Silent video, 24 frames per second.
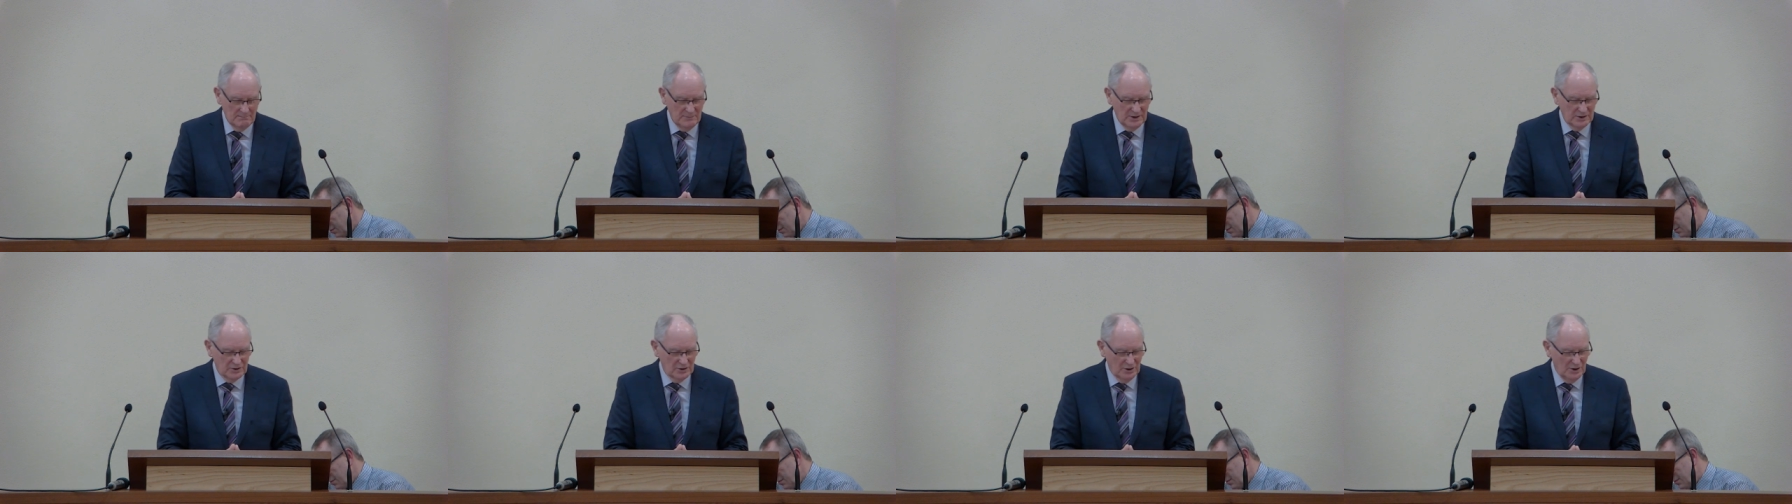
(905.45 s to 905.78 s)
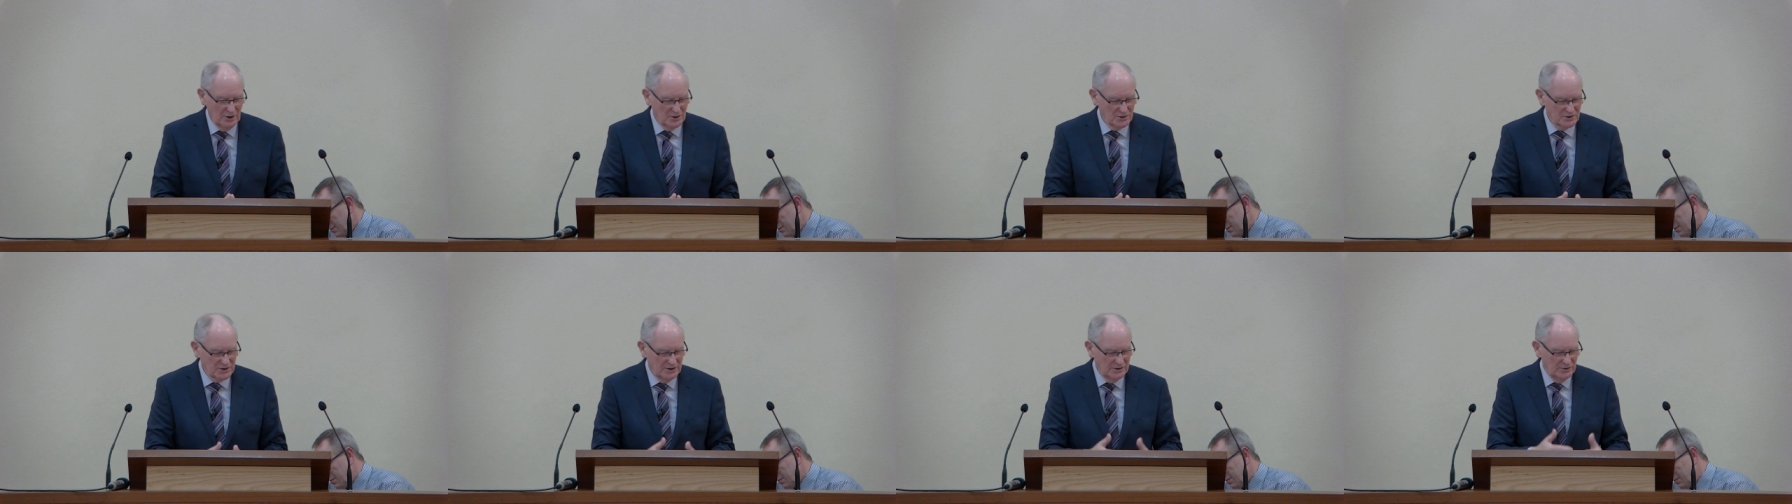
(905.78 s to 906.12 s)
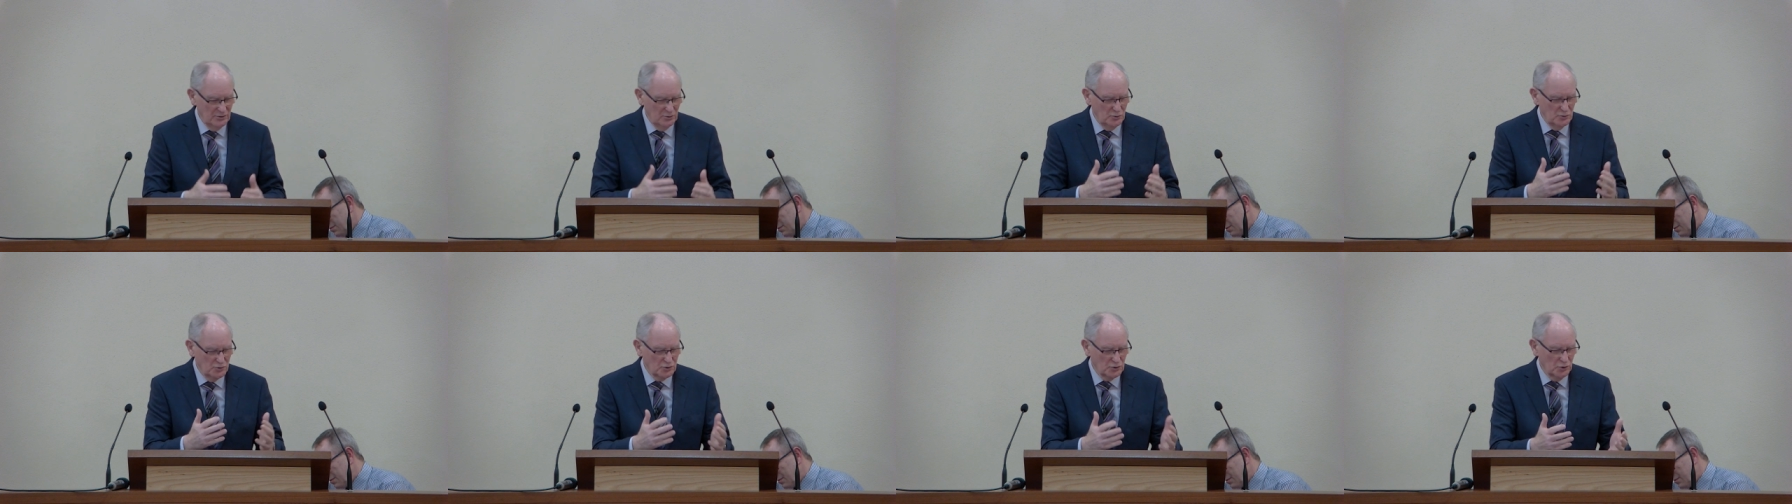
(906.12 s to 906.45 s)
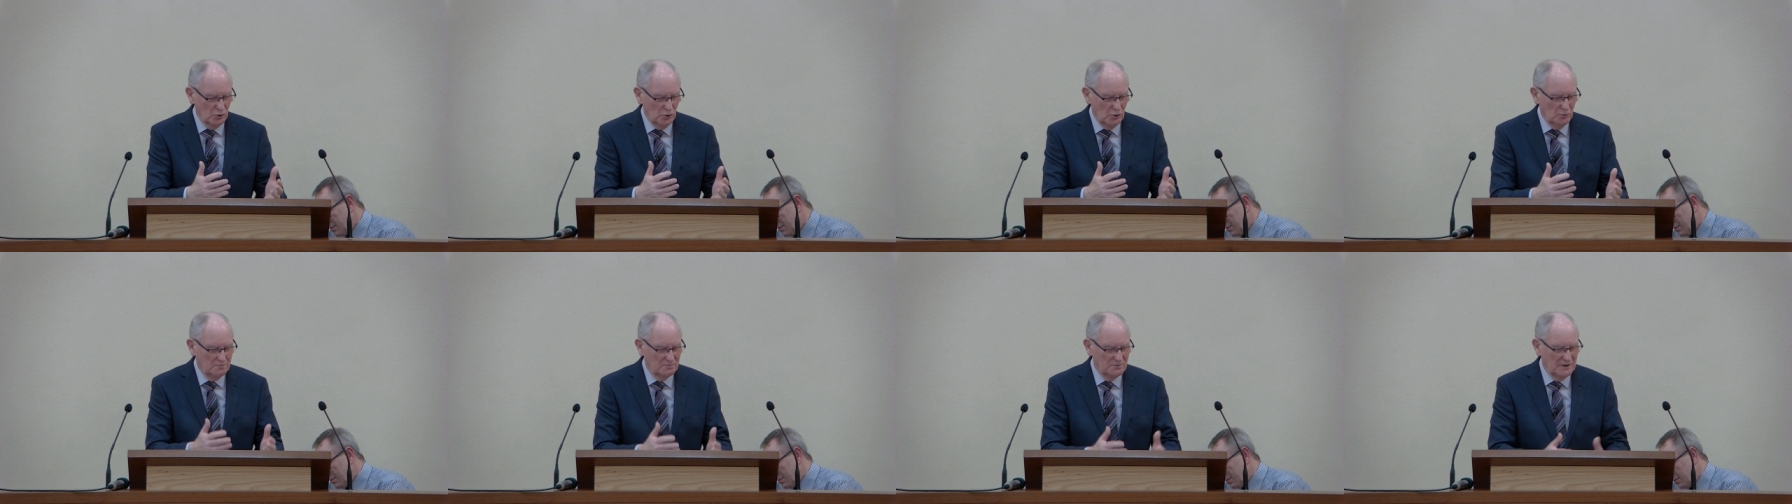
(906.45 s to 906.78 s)
Because in those
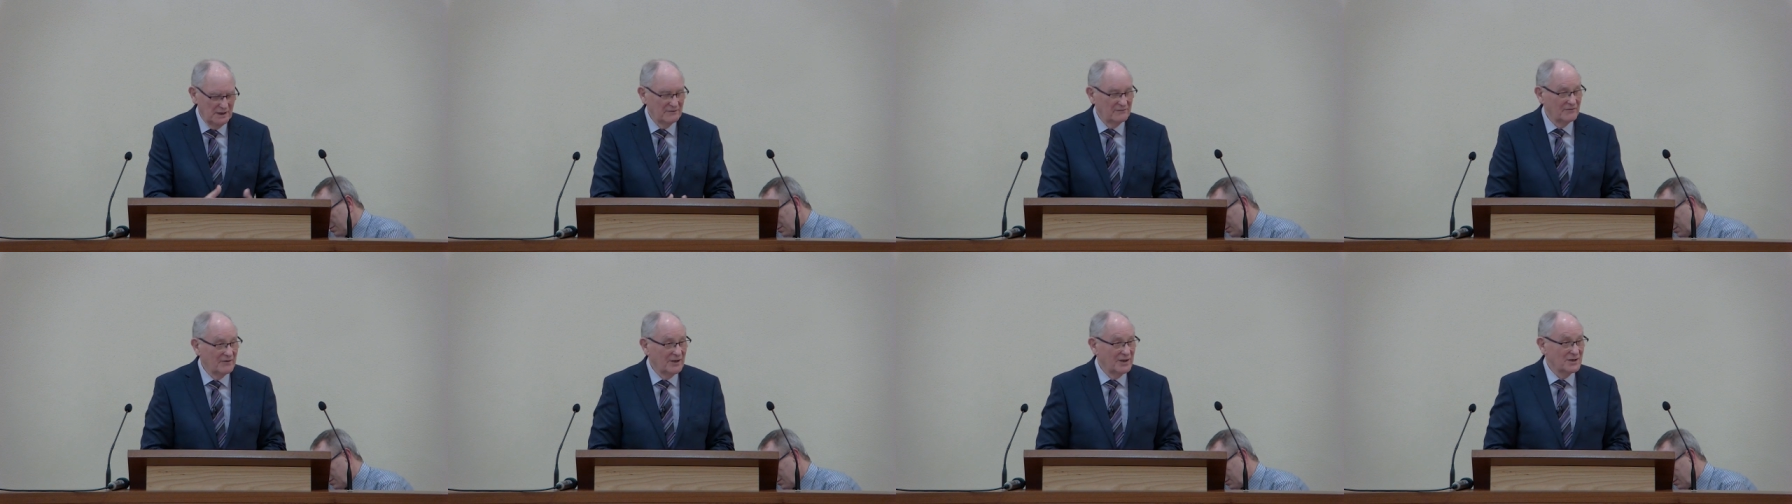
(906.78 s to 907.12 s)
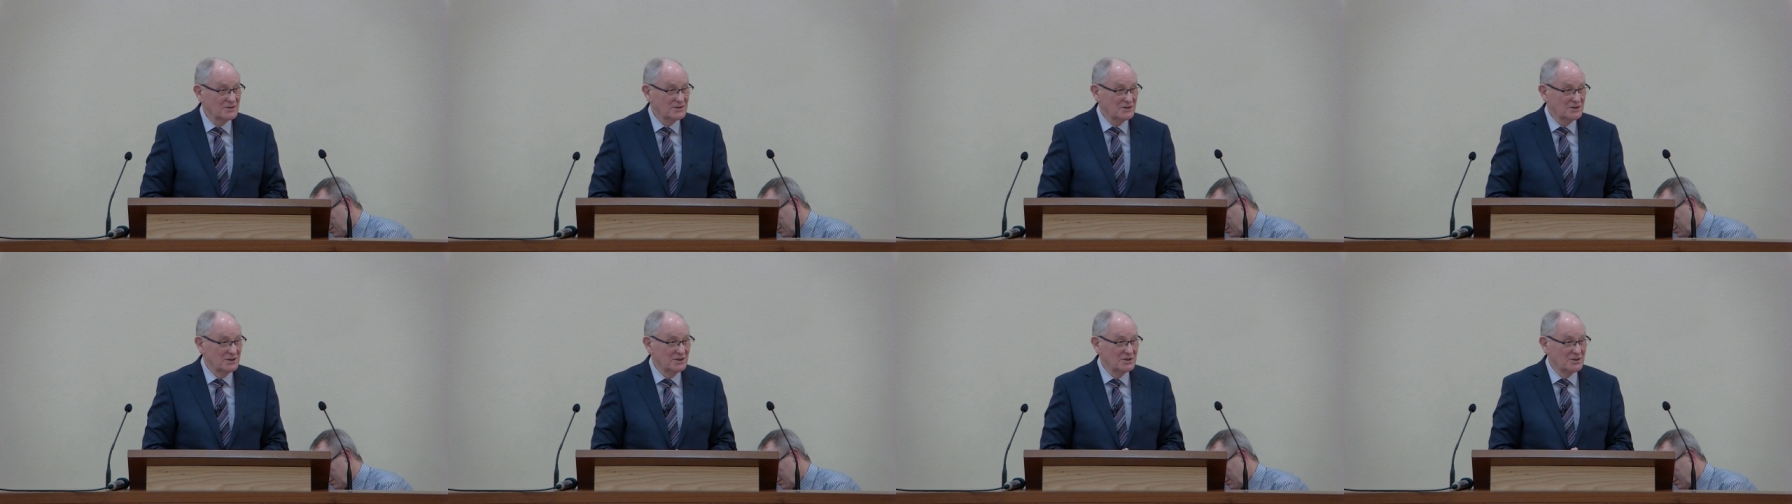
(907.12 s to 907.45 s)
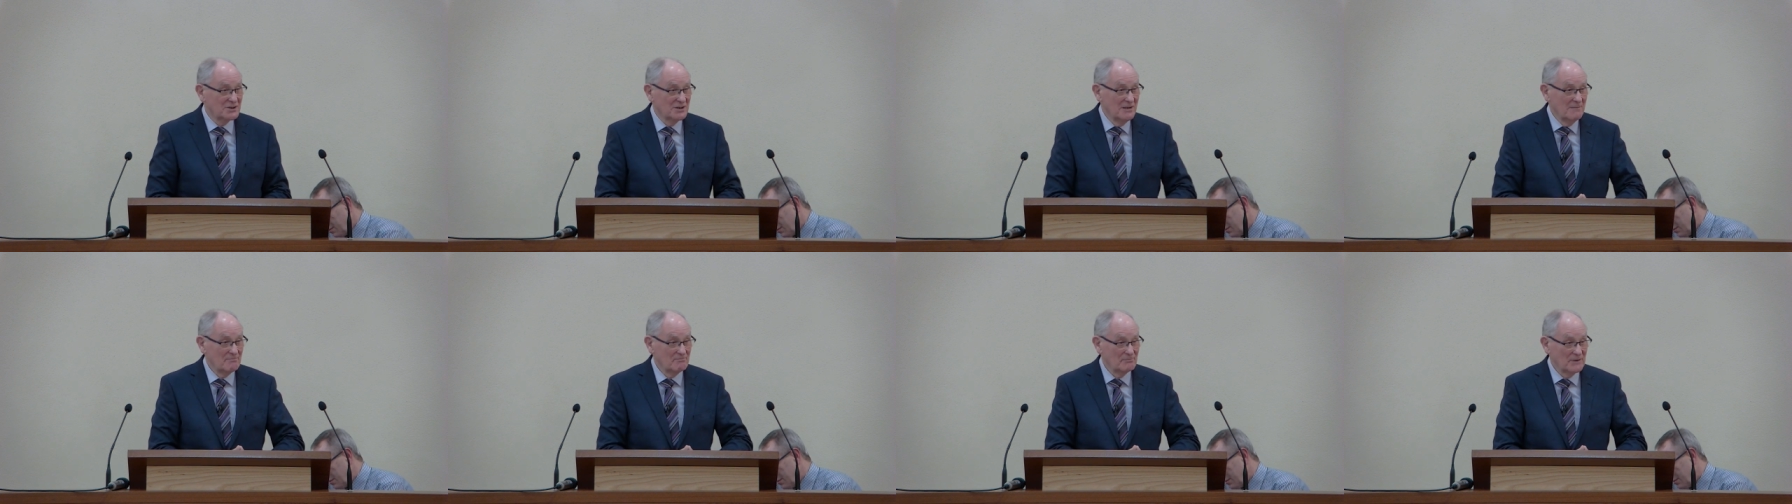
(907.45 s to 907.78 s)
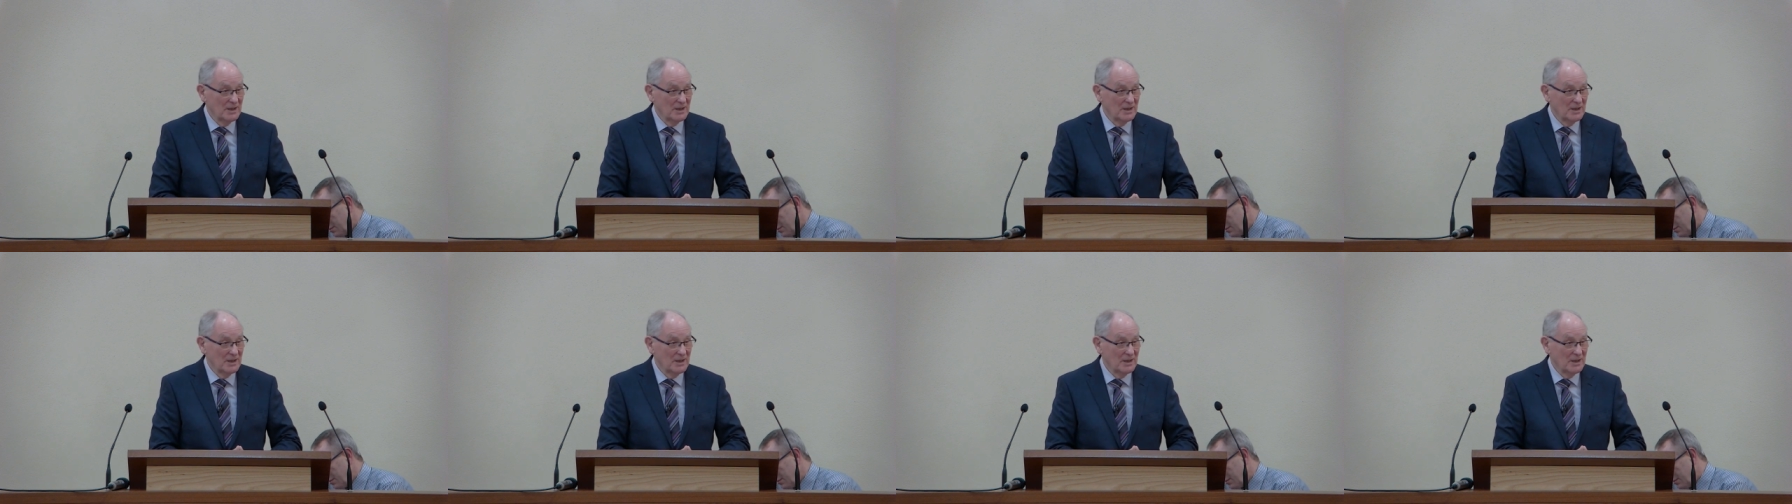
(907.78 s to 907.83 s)
opening verses,